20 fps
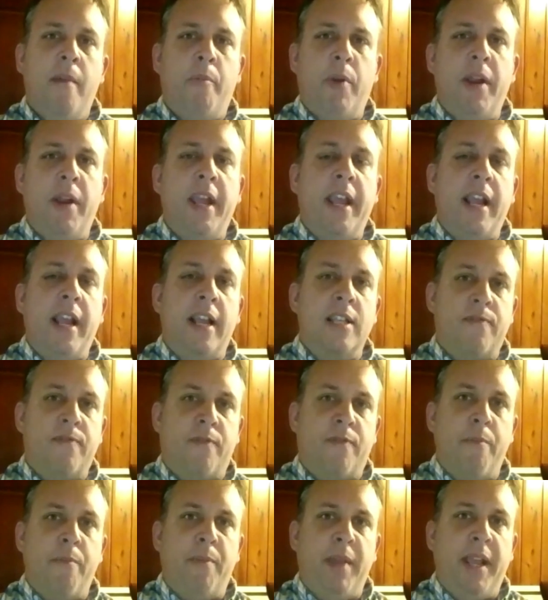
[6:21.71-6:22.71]
bringing us
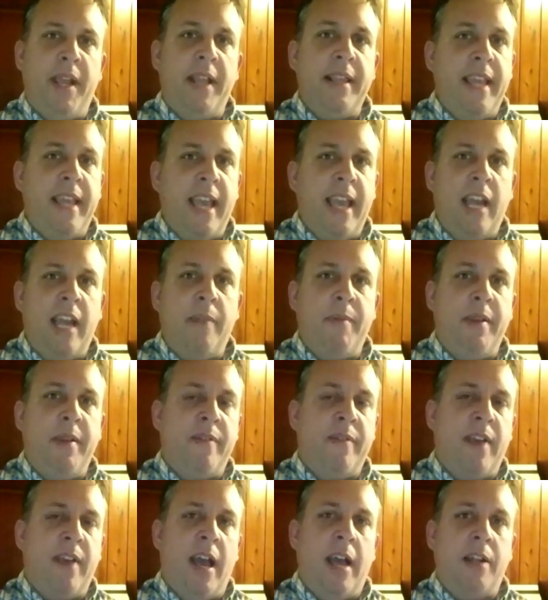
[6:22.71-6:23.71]
from being the enemy
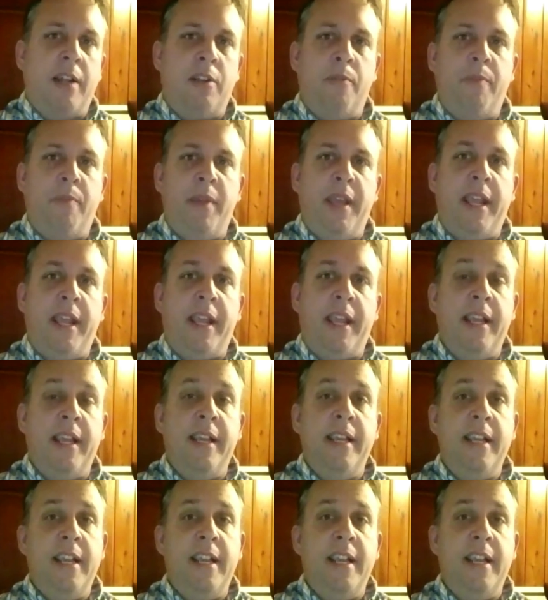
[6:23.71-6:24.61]
of God to being